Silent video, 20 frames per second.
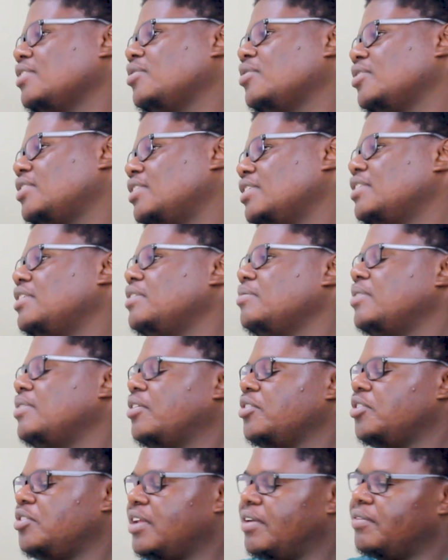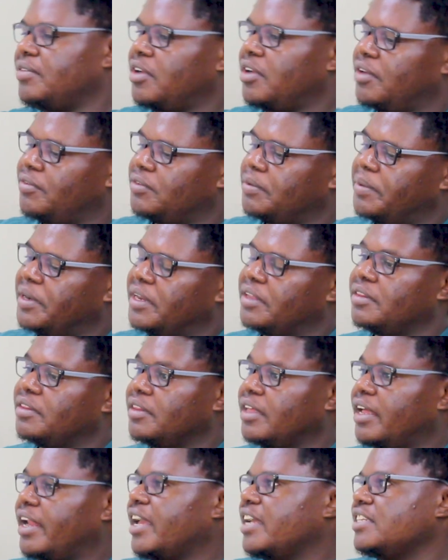system. Now you now have to bring in,
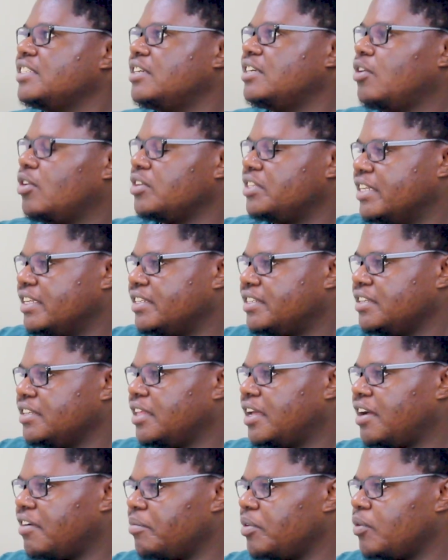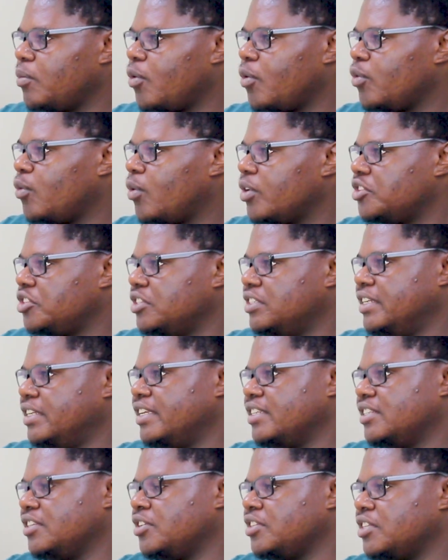like I said, on testing. The government won't want to
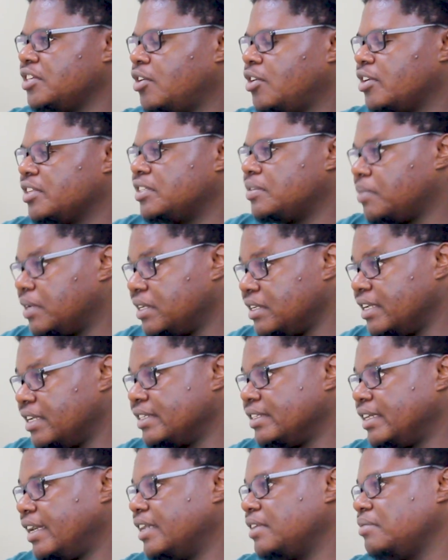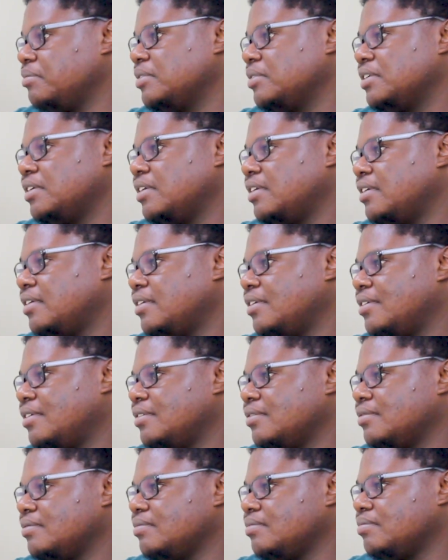test because it costs money and time.
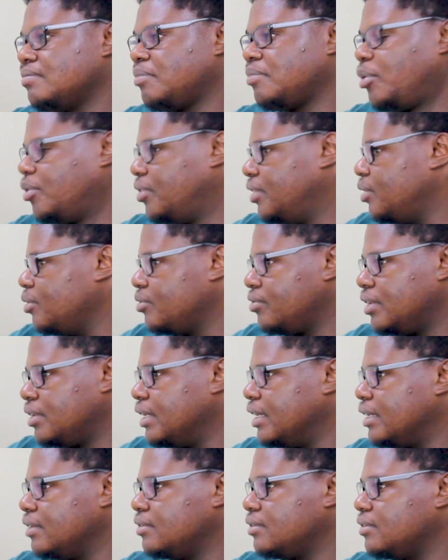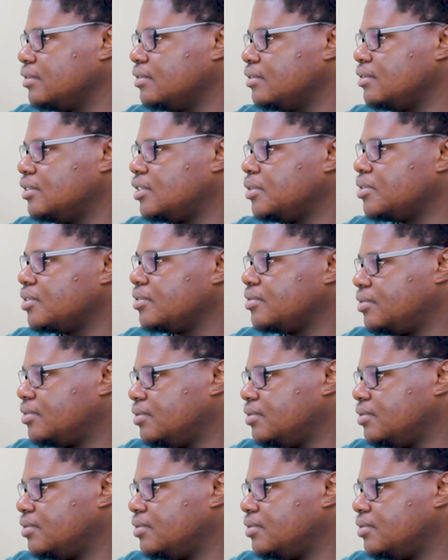Both they don't really have in terms of.